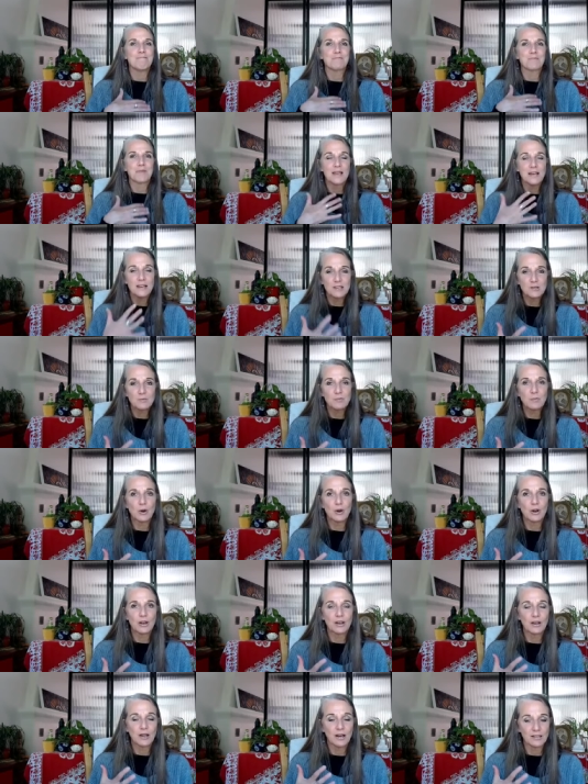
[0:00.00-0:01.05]
his
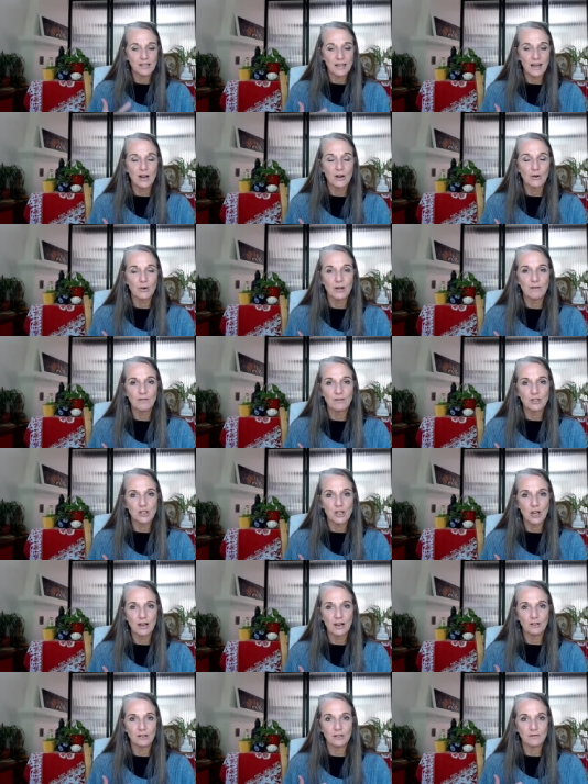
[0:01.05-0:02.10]
book, A Diary of a
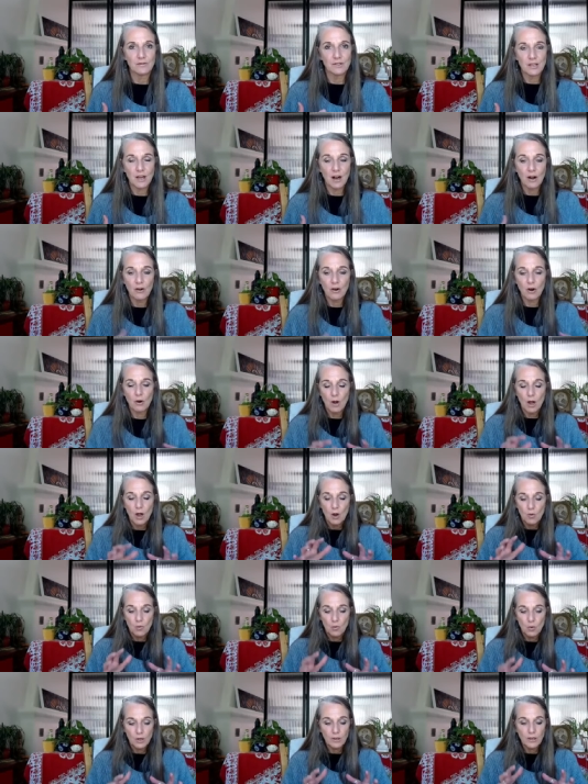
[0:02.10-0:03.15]
Child of Sorrow,
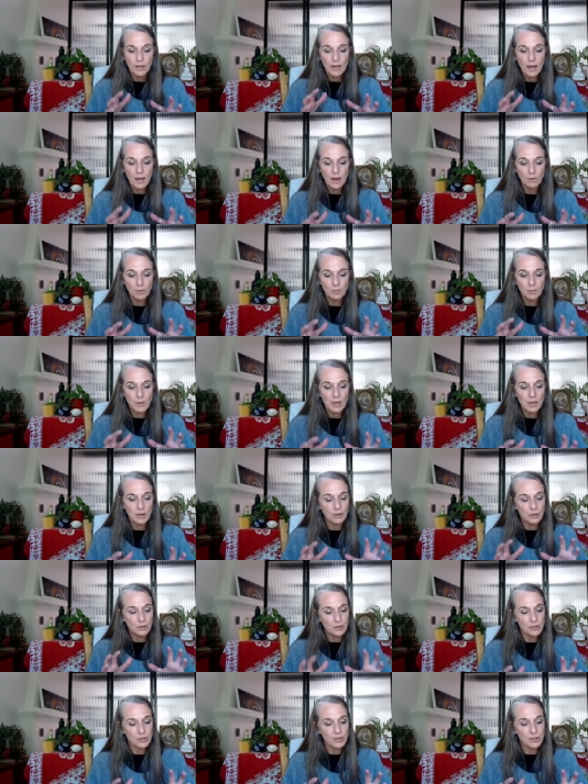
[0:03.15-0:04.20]
really helped me
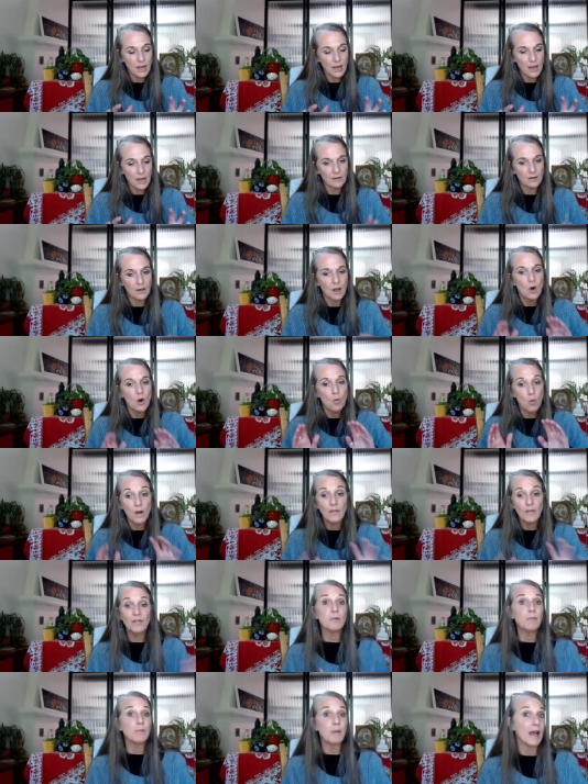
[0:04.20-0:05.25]
understand what
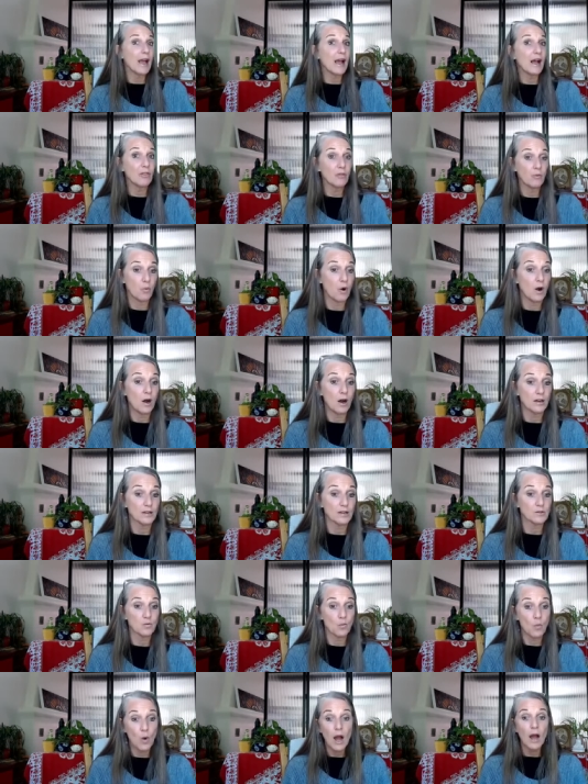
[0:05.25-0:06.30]
the path was,
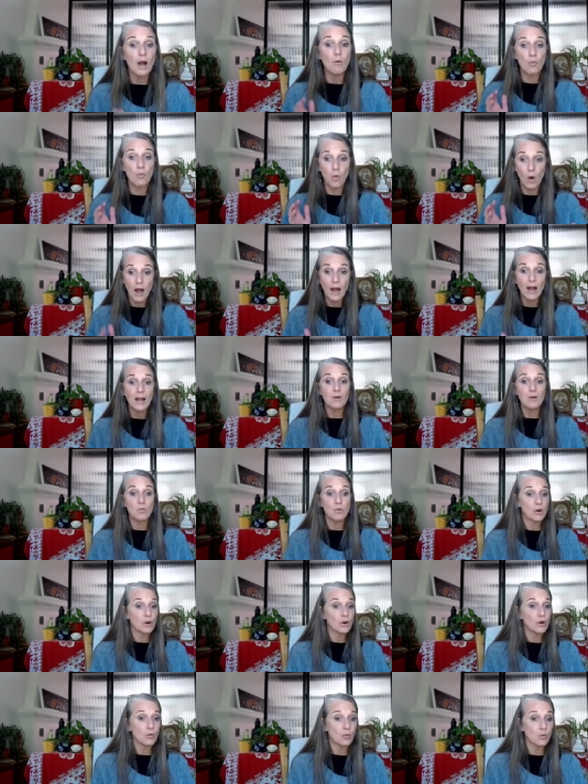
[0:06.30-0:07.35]
why
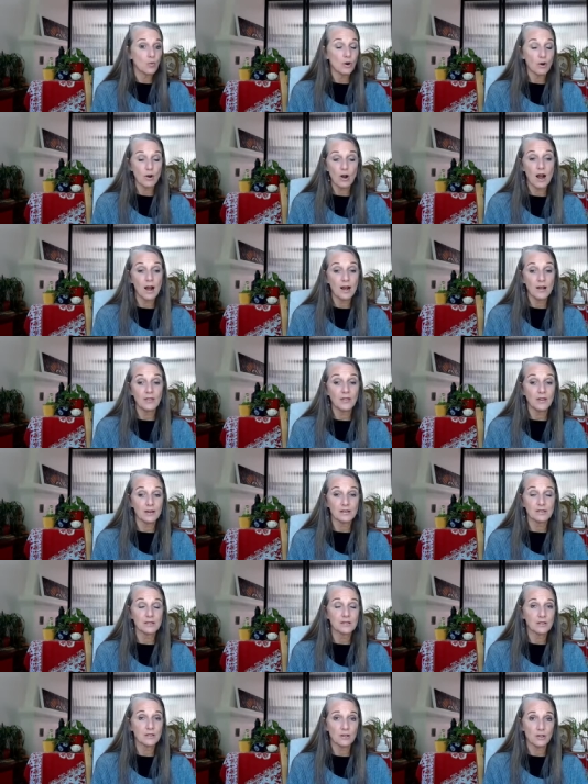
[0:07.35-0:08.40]
we're on
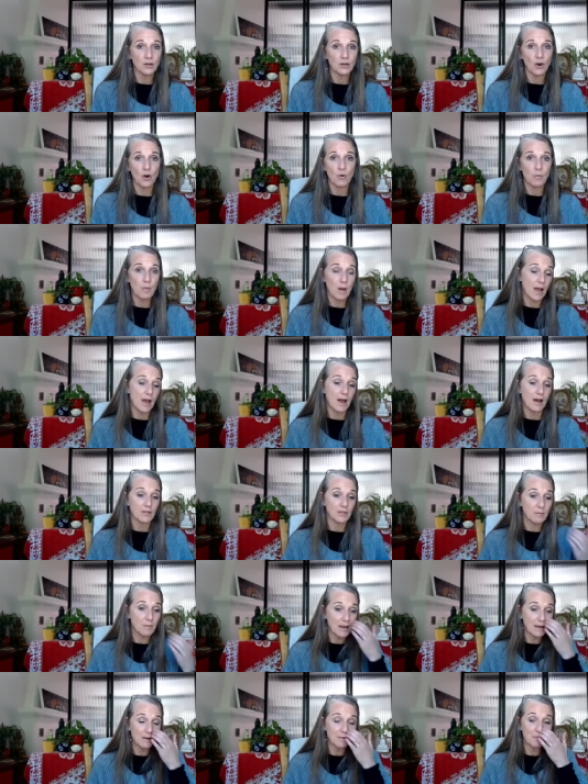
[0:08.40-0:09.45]
this, path.
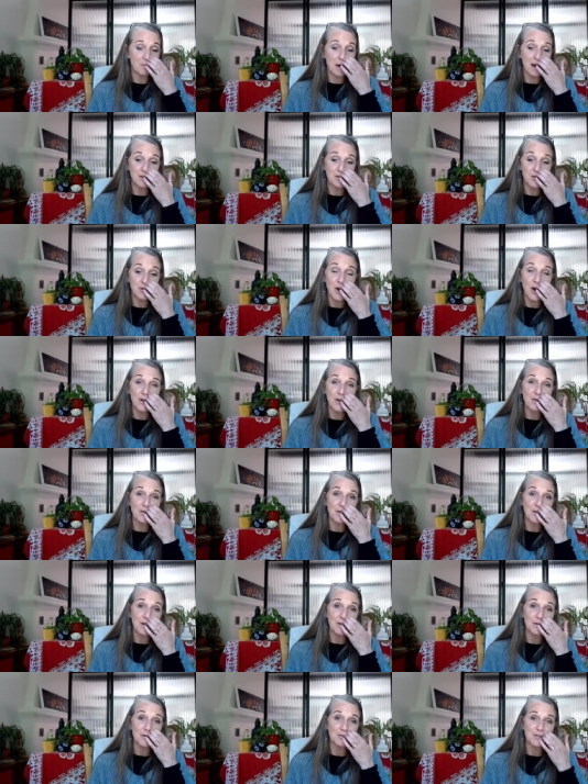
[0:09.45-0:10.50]
My daughter the
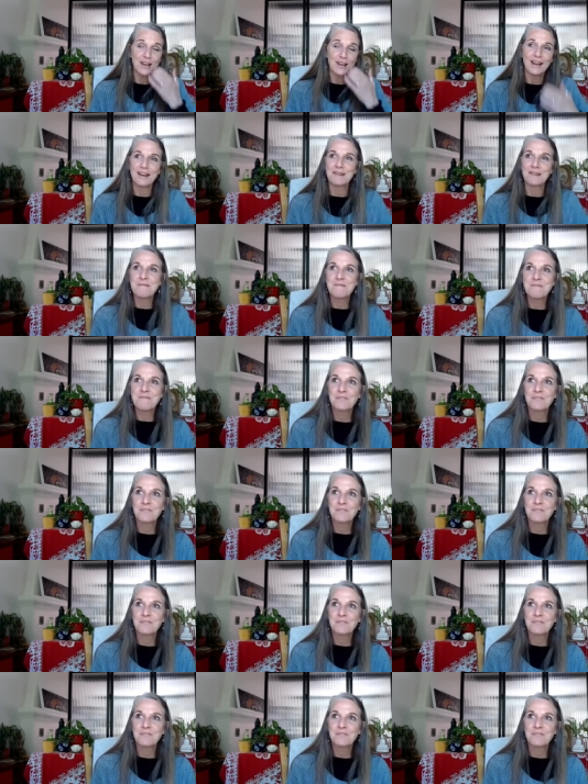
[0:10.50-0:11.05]
other day